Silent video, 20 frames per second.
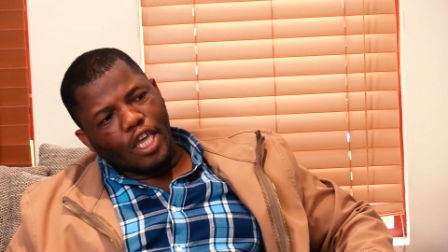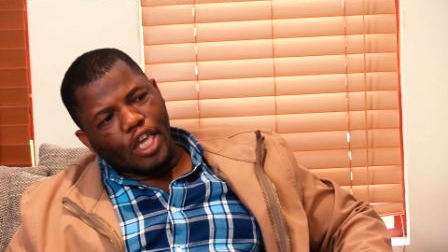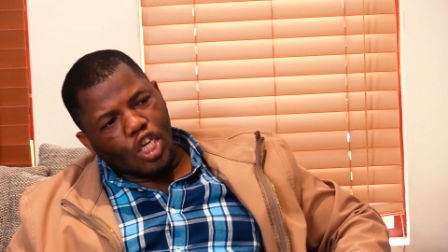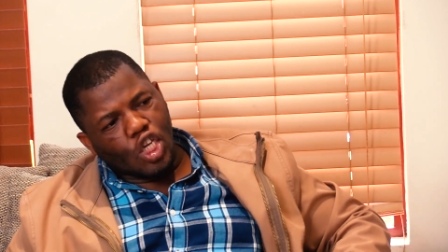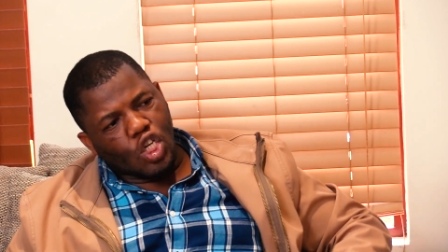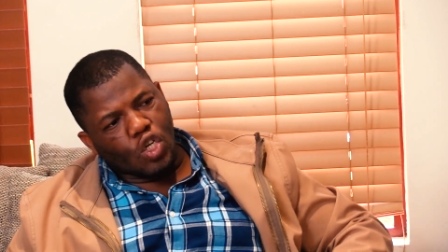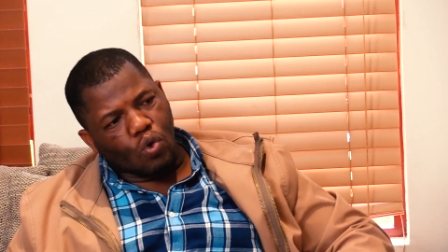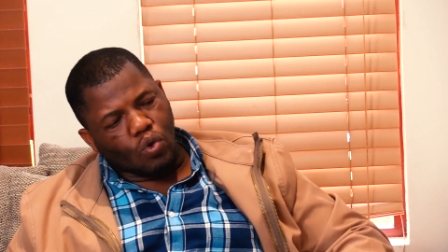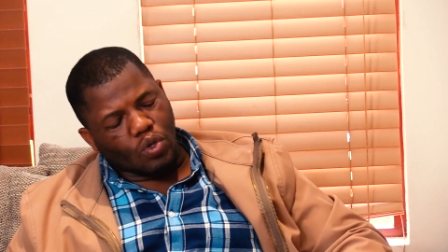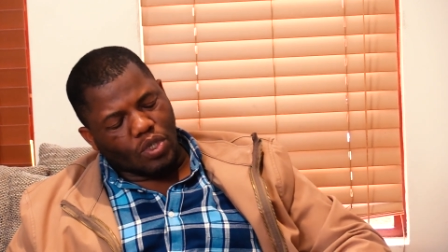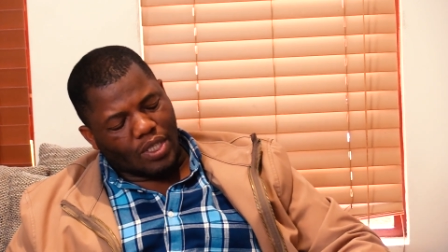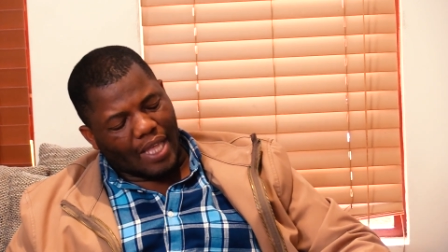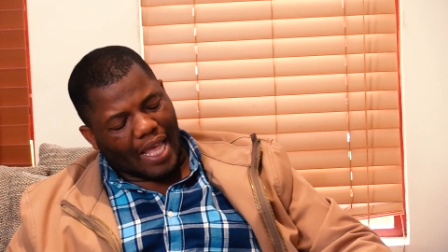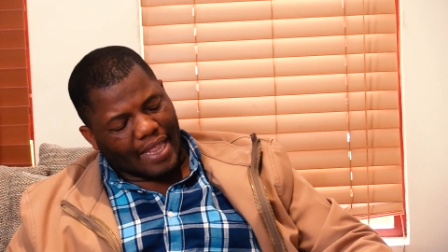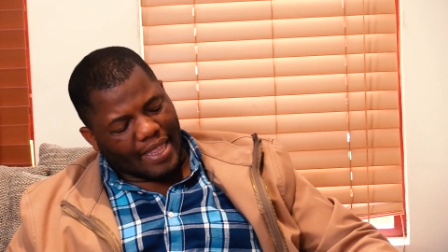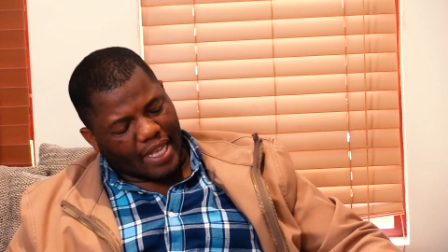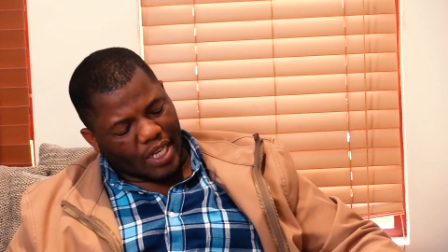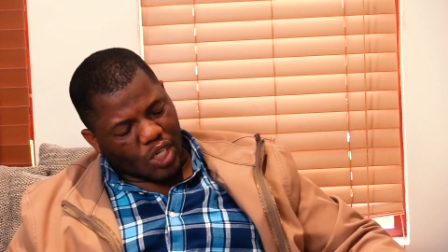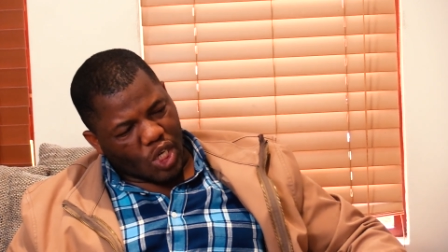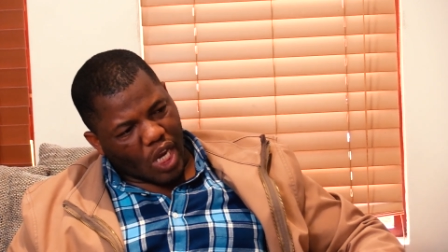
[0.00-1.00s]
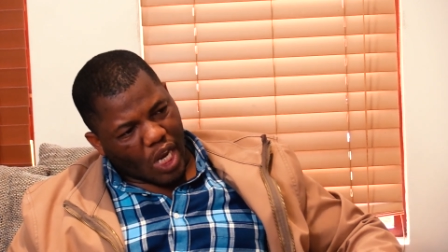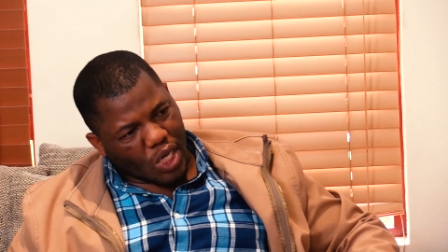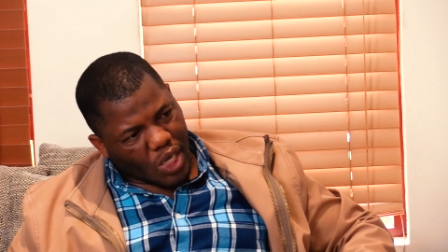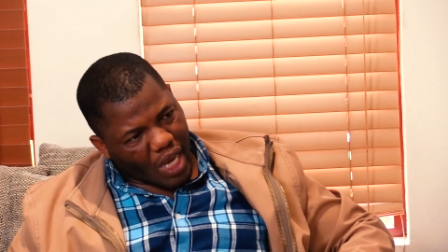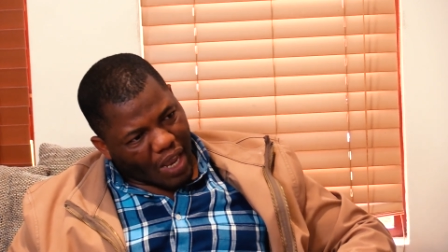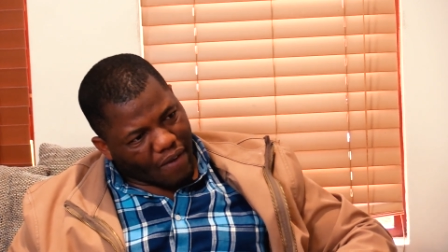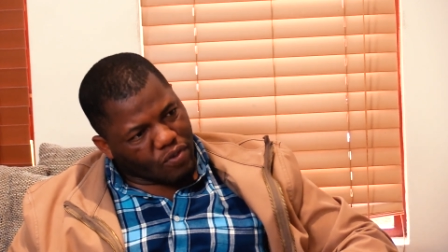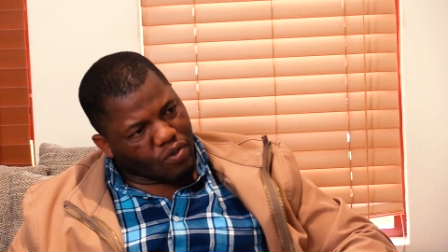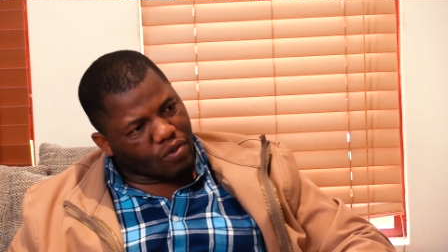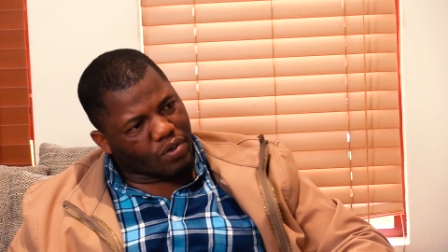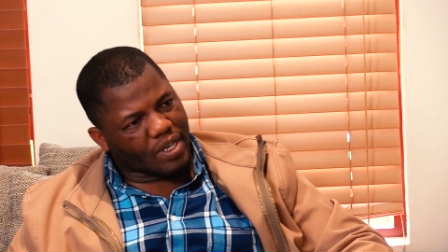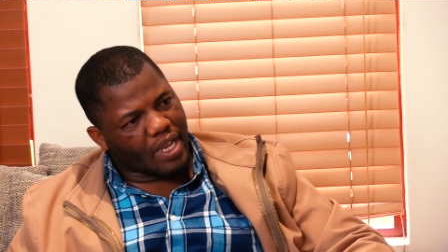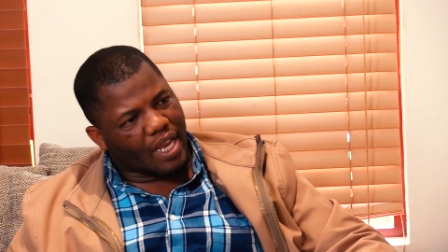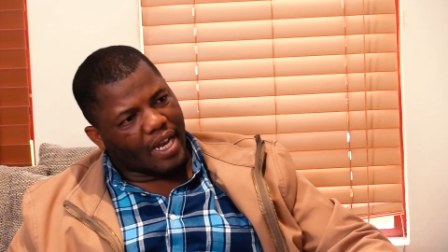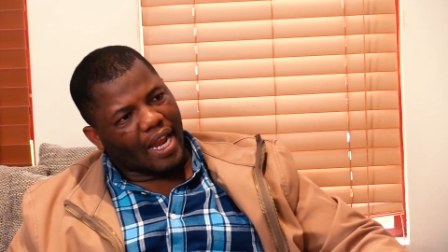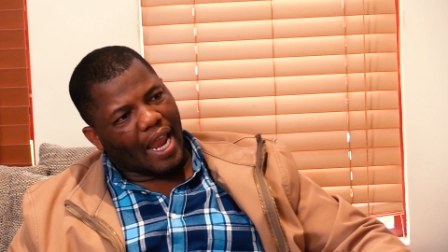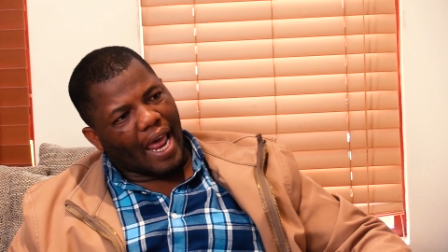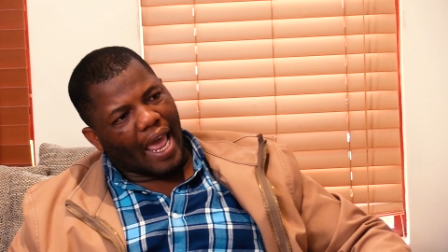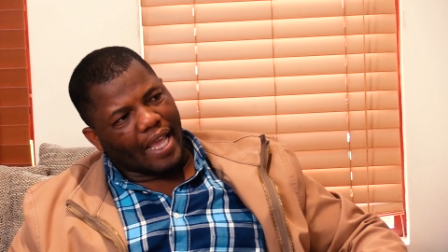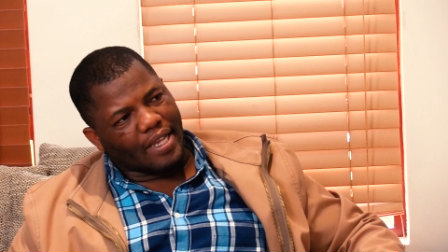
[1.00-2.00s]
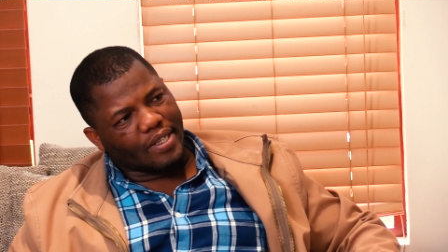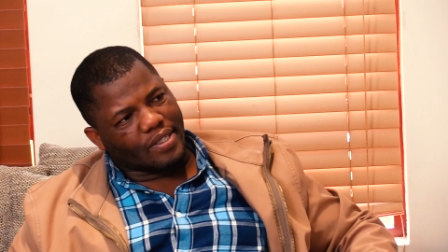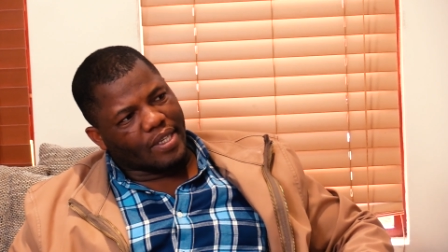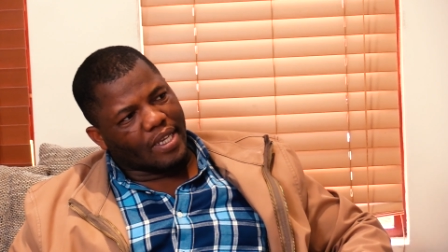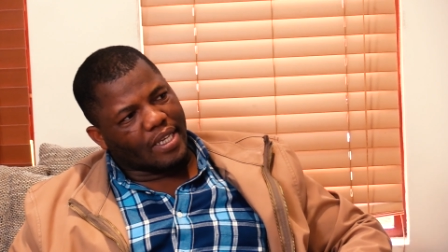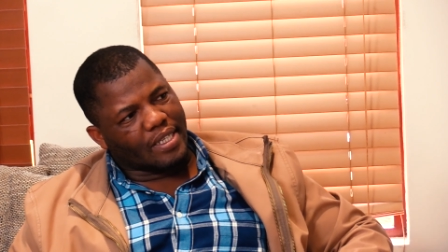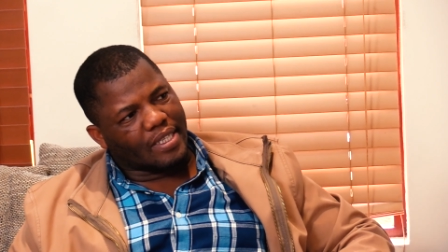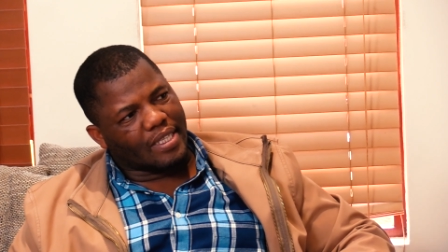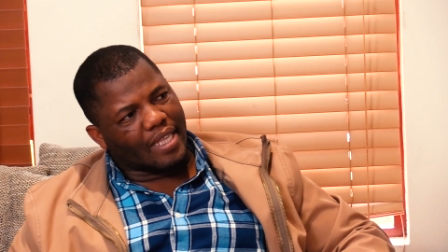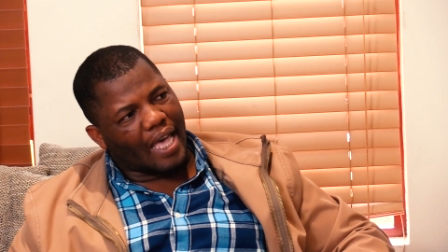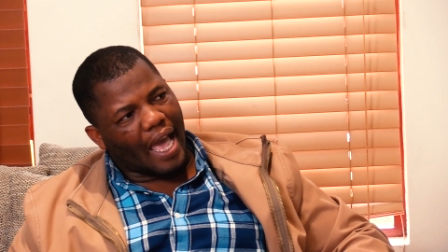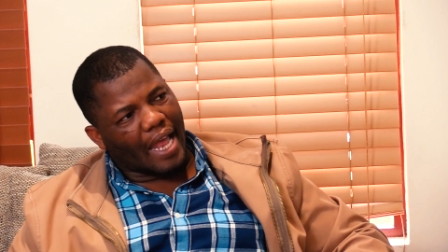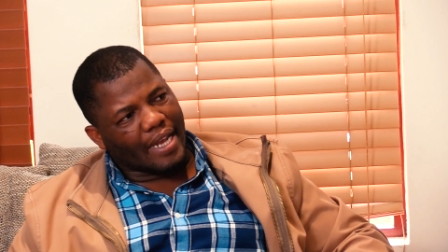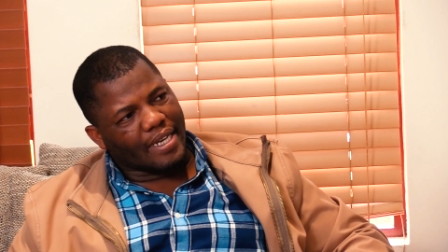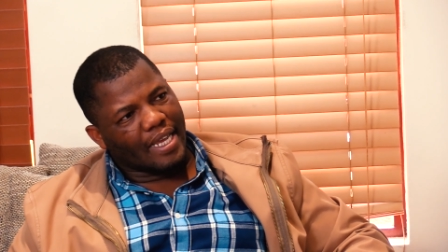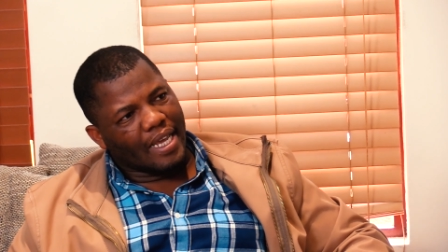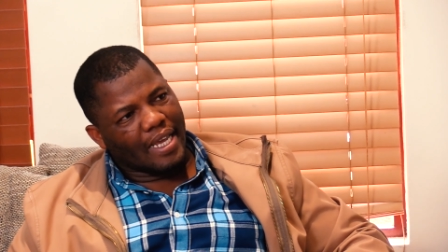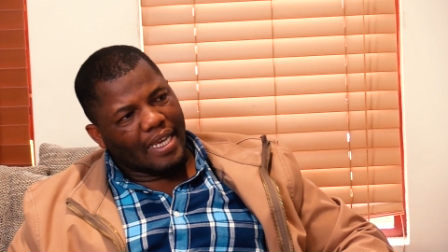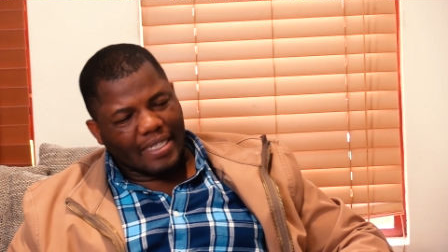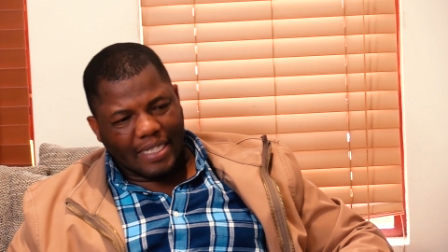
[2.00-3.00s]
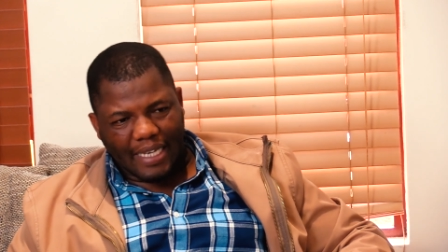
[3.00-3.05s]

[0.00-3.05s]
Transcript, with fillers: issues that the church have to realize is that